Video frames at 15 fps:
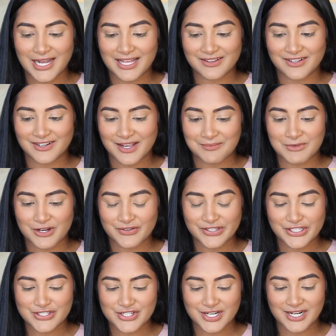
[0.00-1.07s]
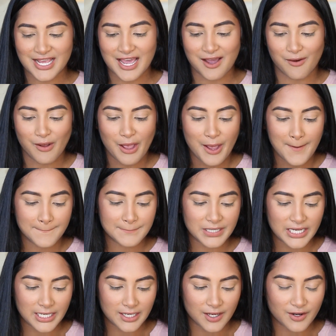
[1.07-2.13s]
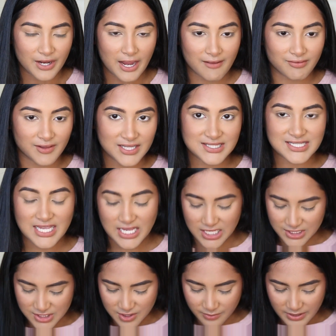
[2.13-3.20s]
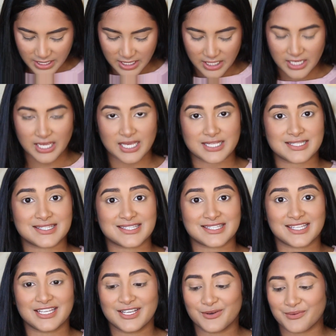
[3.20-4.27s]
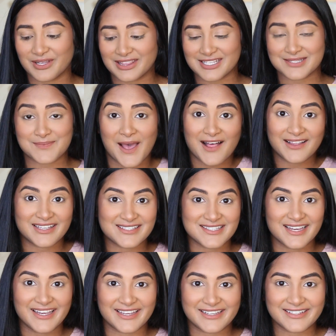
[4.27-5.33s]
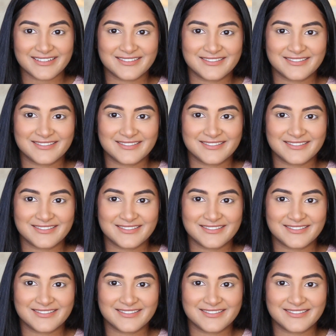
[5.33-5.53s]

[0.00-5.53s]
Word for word: eye look. I'm not really sure now, but okay, let's get into it and see what this palette is like.